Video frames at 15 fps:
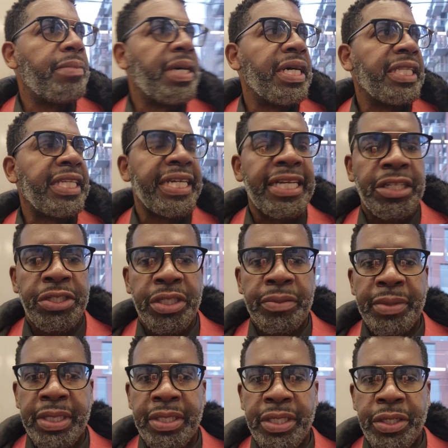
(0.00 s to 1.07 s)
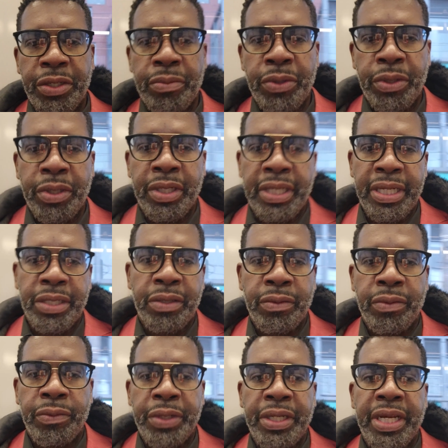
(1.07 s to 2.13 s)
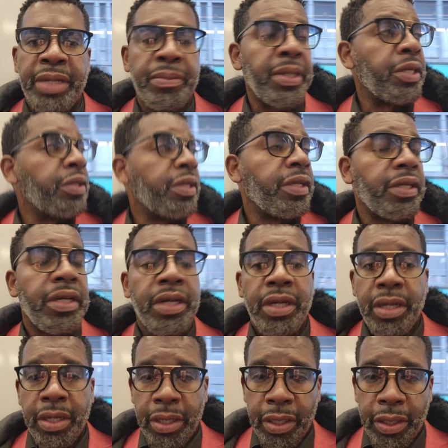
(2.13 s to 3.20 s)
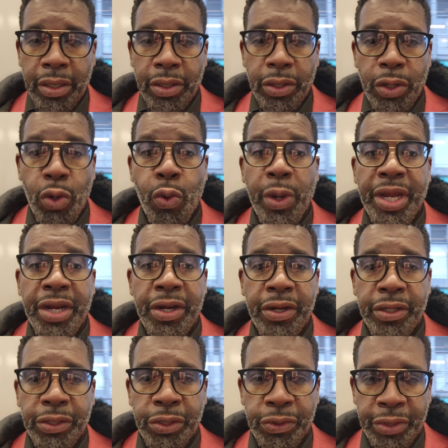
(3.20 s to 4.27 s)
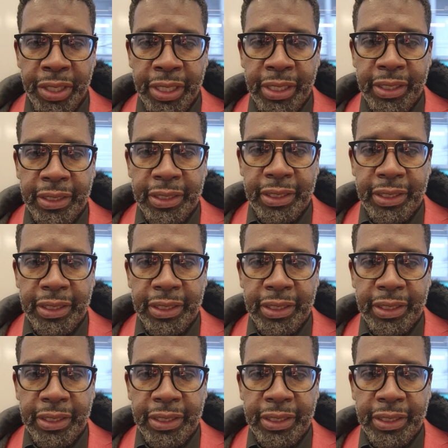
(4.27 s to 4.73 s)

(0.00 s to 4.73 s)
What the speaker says: but the LGBT community has renamed it Queer Street.